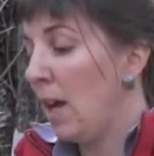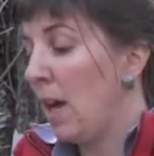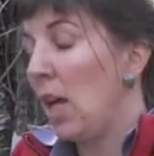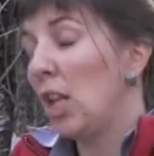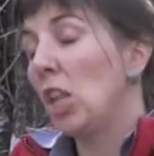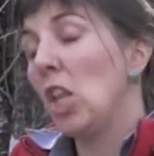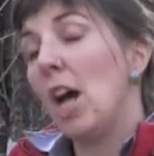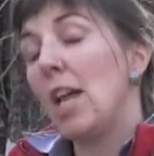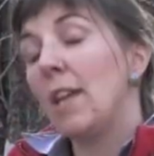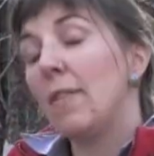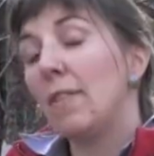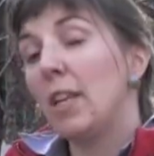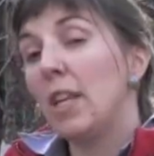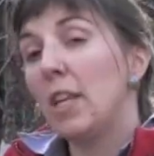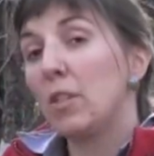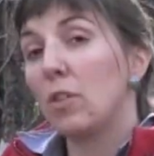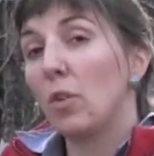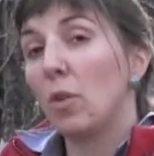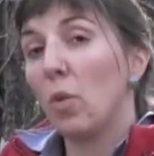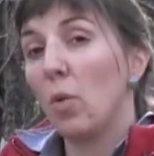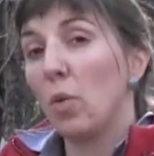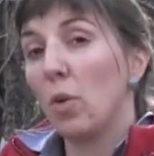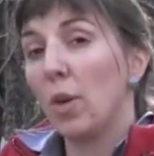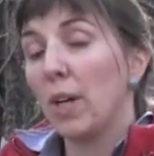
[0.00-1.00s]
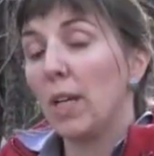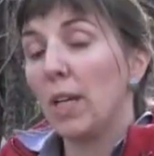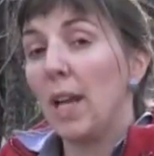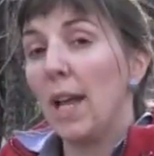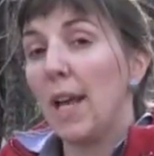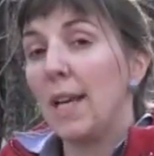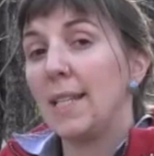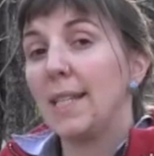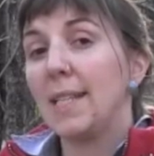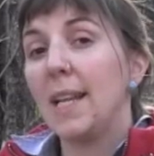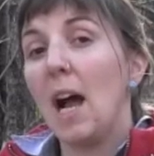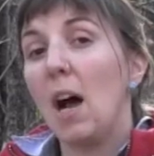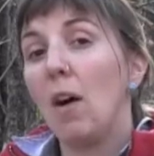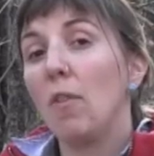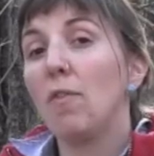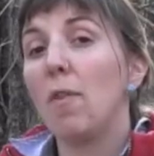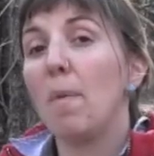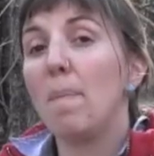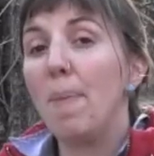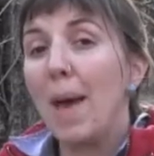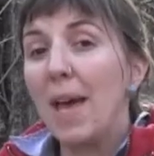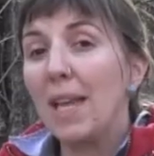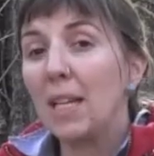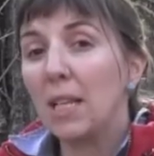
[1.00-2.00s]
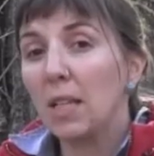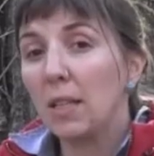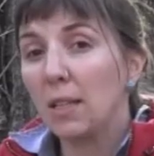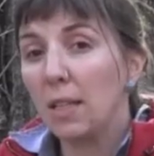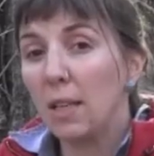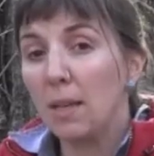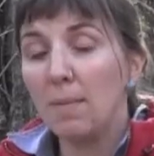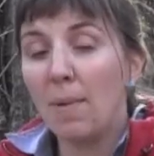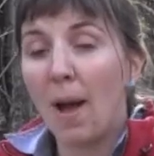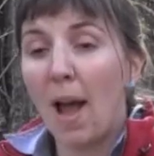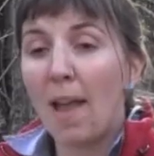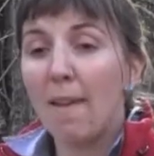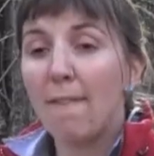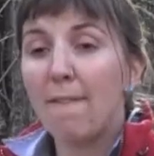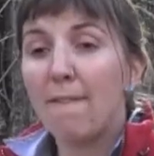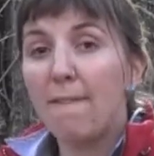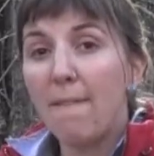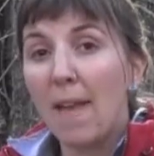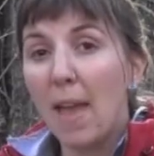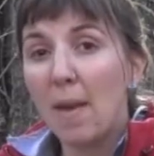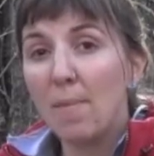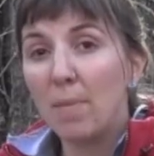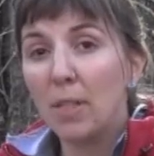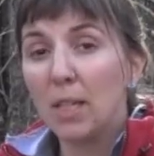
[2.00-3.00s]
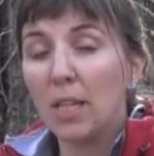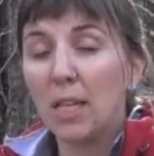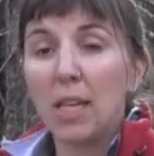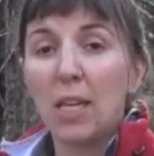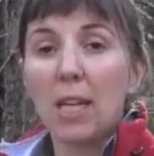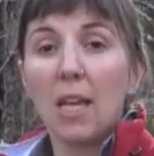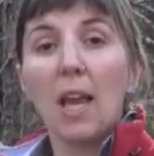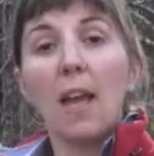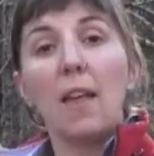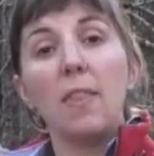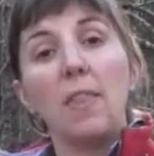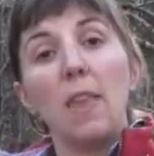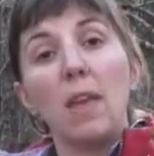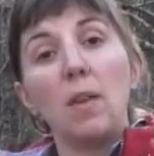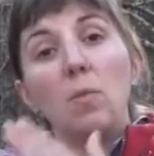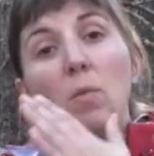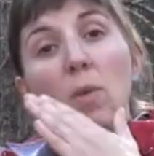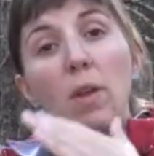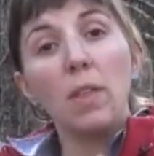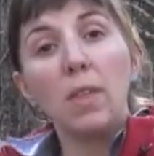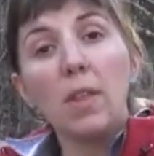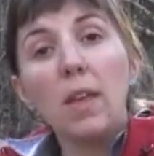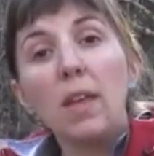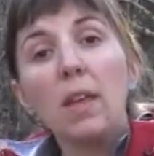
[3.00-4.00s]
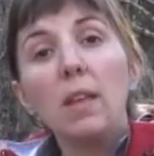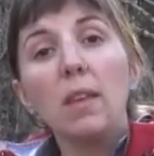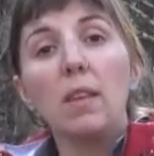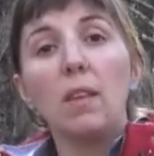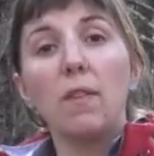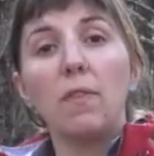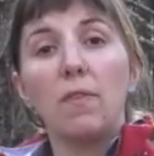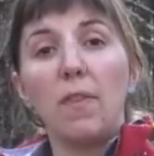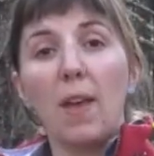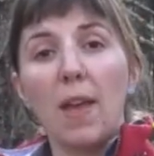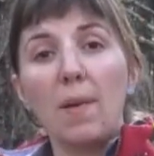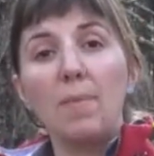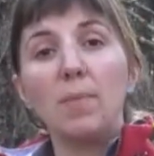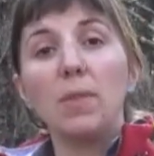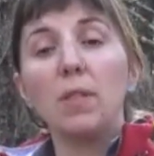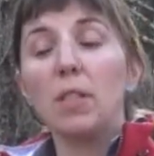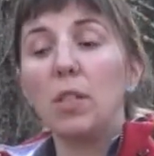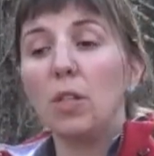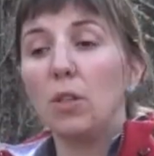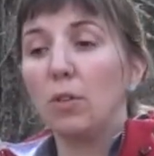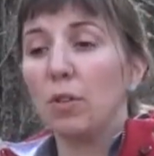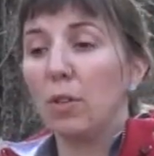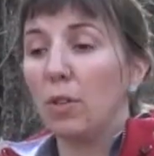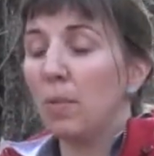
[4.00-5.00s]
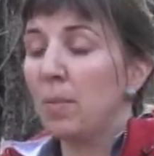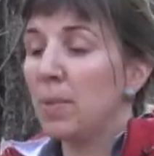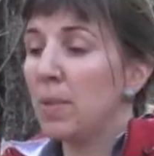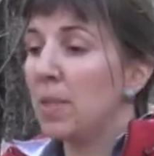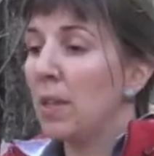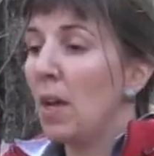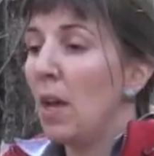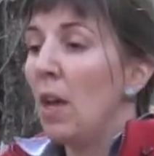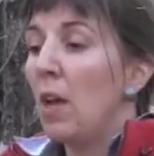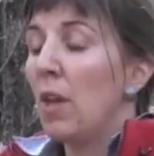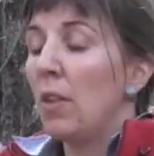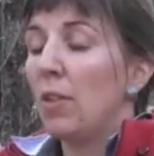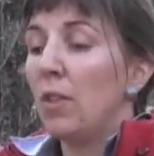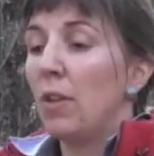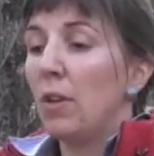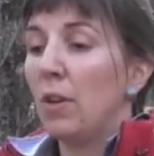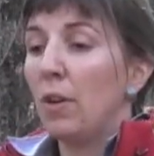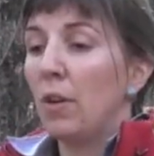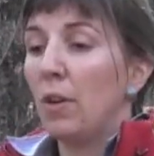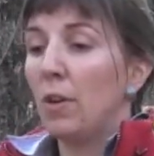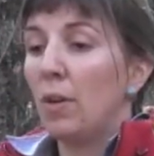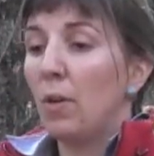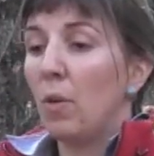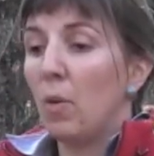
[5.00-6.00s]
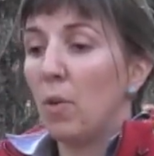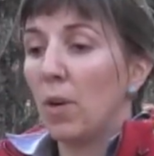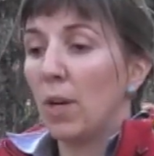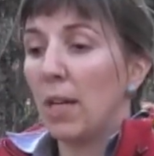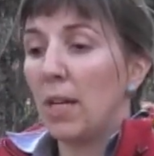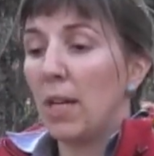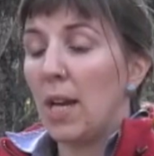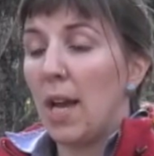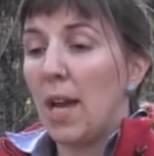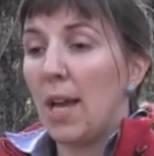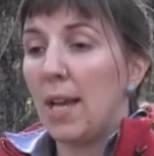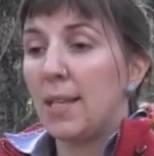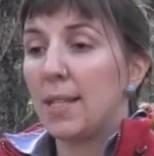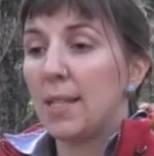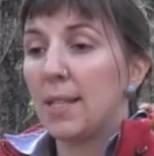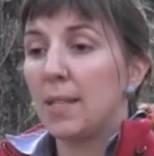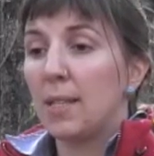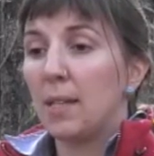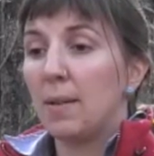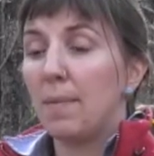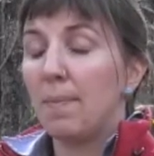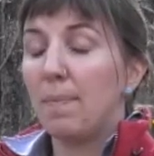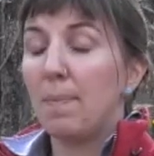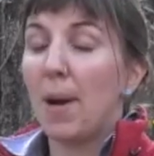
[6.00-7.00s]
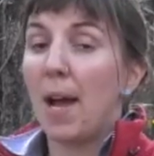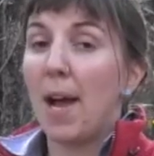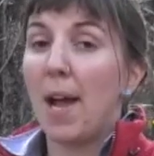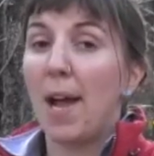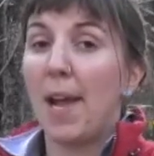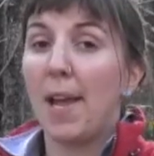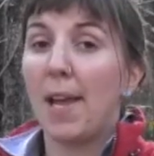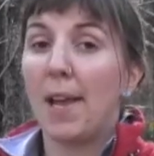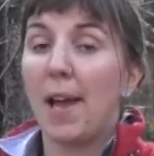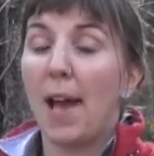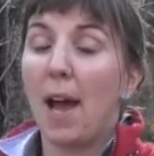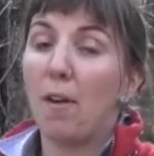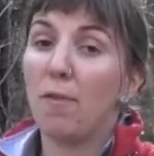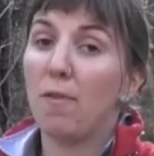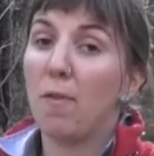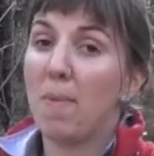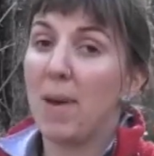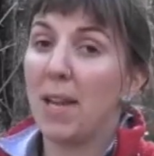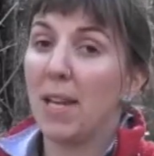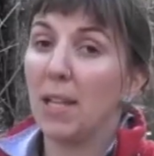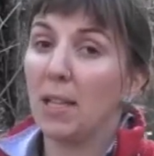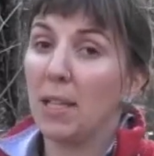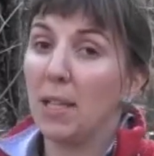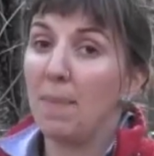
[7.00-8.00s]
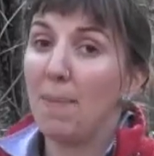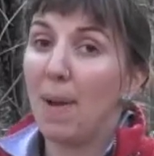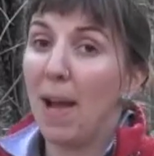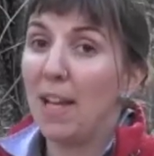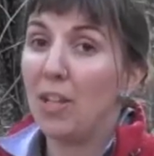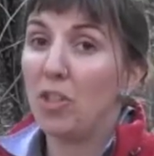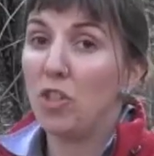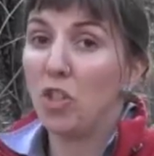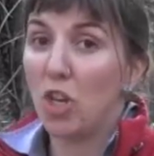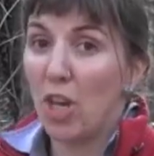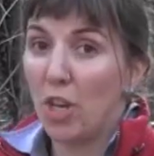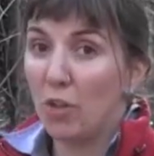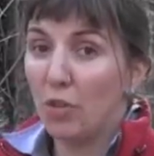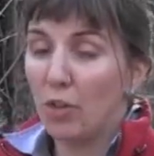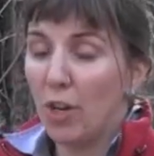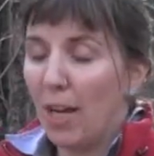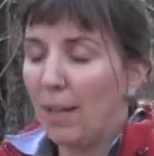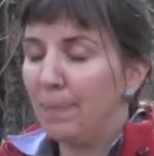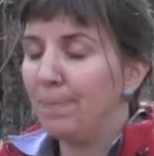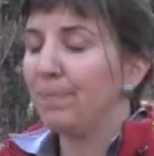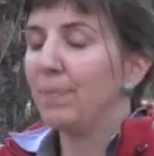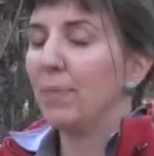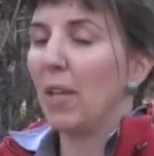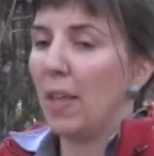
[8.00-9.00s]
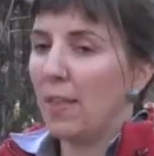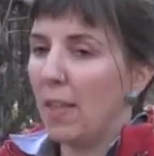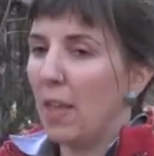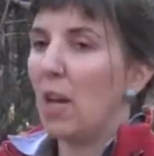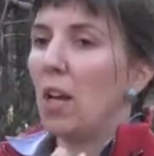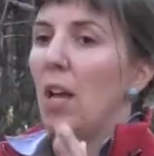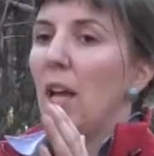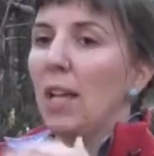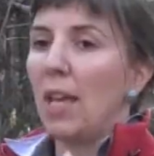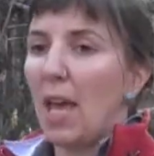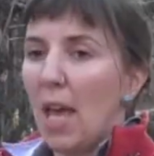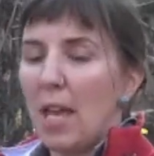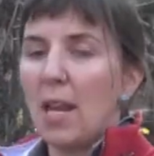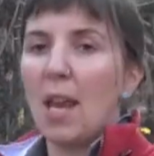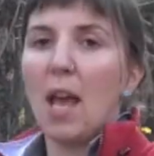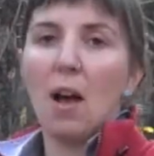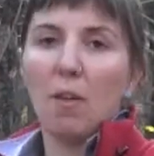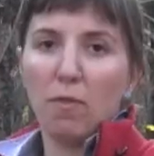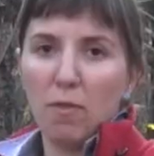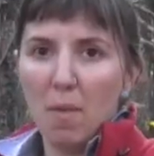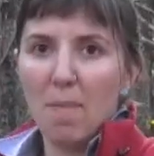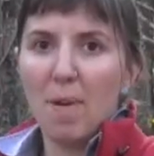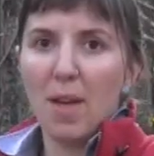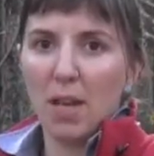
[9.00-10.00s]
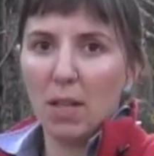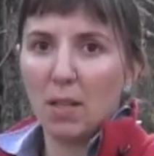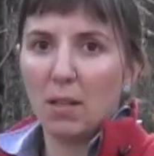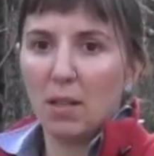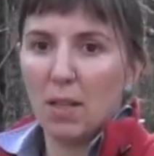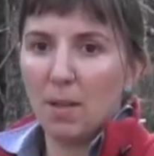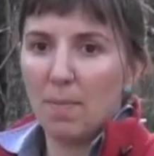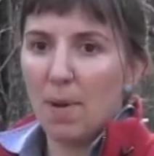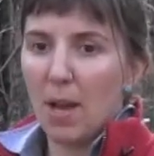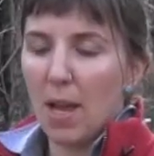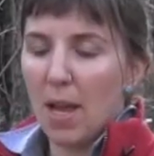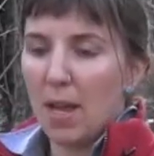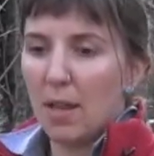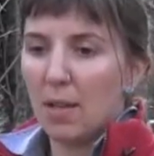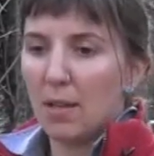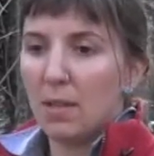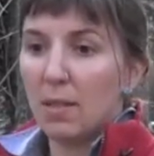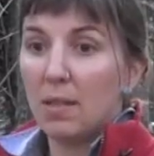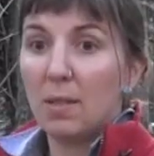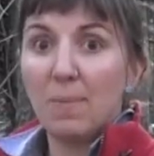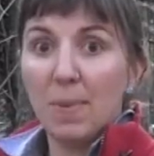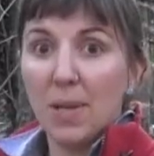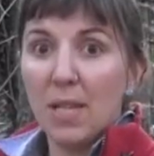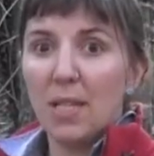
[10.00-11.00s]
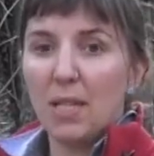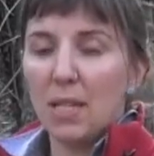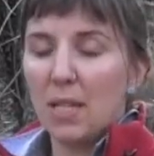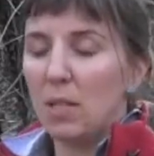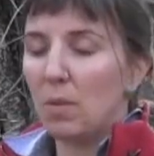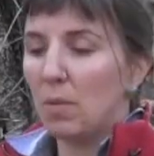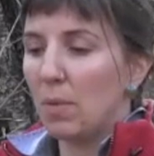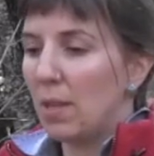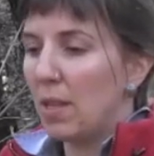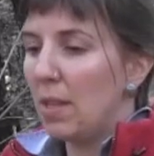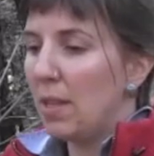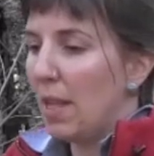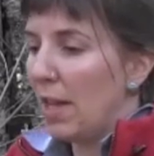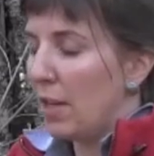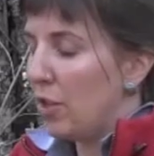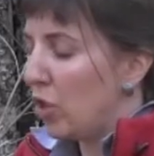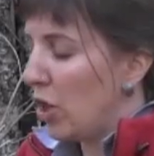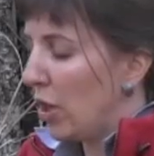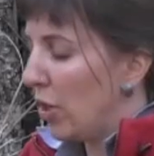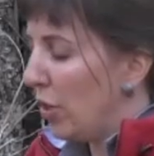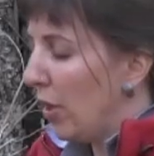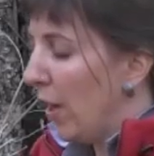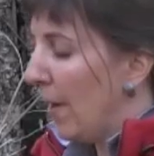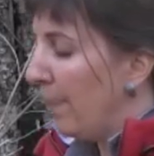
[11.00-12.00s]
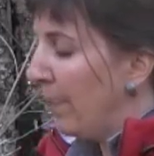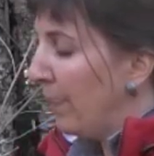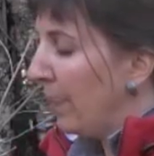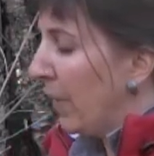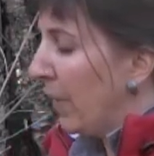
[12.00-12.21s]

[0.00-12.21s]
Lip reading: a lot of keys are organized alphabetically by family, and then within the family groups, they're organized alphabetically by genera, and then again alphabetically by species within that genera.